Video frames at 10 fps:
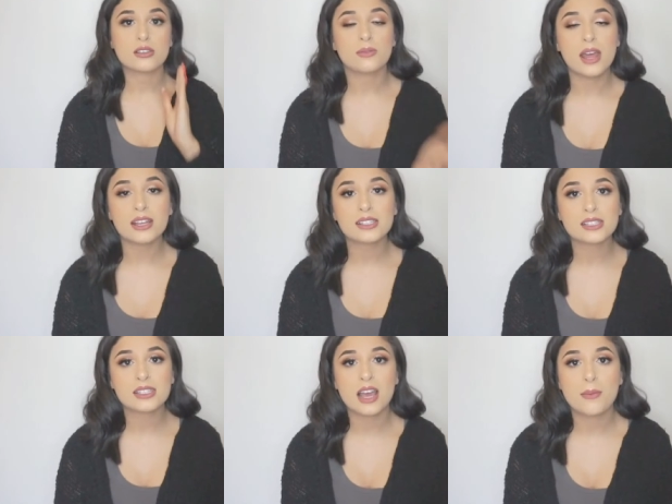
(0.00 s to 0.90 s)
So
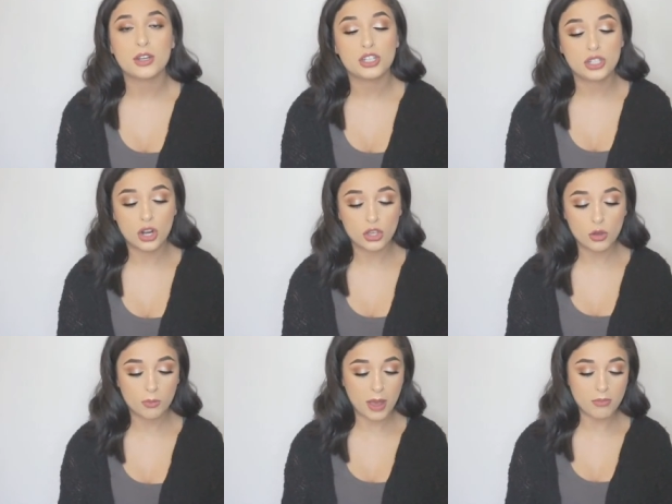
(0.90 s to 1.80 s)
next, I'm going to show
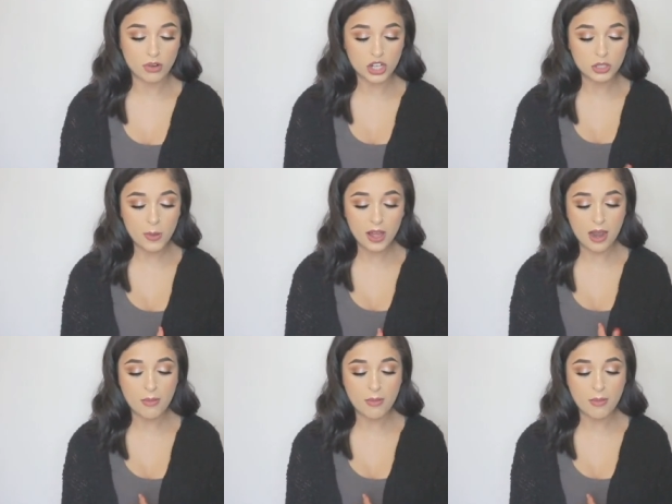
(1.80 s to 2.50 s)
you my brush belt.